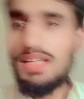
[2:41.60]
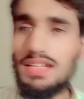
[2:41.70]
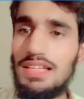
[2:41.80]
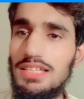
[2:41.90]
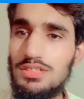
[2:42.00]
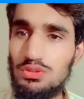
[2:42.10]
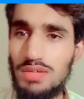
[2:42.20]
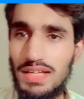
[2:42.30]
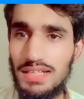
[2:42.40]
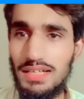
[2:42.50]
release
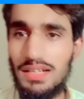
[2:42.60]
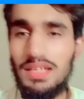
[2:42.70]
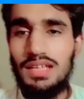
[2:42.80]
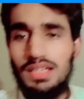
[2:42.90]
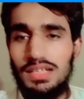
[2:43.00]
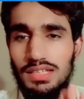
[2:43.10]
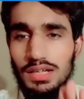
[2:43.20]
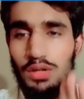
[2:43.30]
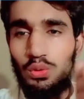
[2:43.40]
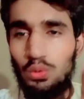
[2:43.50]
your anger in
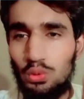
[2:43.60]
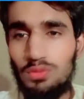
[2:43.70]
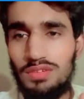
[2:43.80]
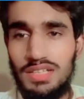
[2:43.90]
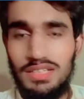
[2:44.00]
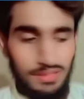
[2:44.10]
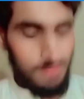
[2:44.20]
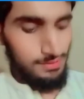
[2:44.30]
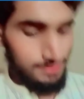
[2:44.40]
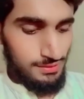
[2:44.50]
a cool way,
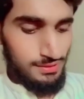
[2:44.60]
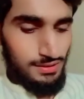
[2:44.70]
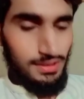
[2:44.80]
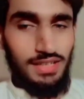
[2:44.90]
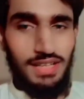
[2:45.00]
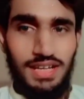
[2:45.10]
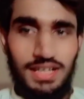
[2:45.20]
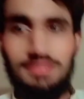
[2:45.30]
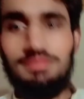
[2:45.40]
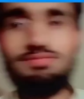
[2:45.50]

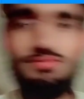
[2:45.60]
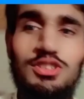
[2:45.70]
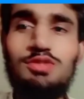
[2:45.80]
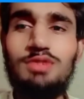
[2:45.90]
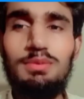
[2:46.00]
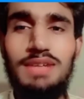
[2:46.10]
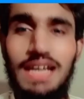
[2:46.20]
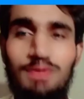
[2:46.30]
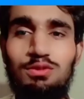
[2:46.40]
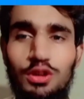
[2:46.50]
and which will be
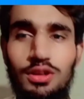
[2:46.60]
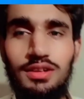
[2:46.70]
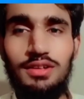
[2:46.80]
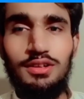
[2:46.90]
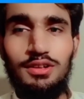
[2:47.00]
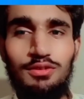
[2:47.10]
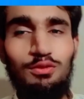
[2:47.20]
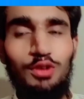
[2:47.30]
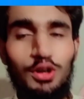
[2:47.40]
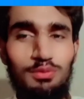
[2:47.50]
helpful
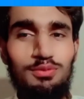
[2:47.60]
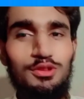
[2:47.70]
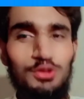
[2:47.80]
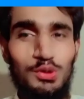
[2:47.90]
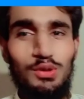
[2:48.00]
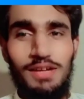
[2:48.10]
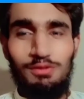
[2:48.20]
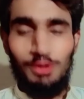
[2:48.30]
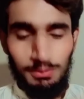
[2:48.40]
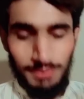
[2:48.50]
for you and
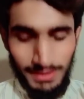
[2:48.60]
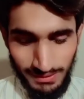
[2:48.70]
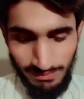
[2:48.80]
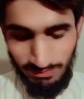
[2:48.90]
for me.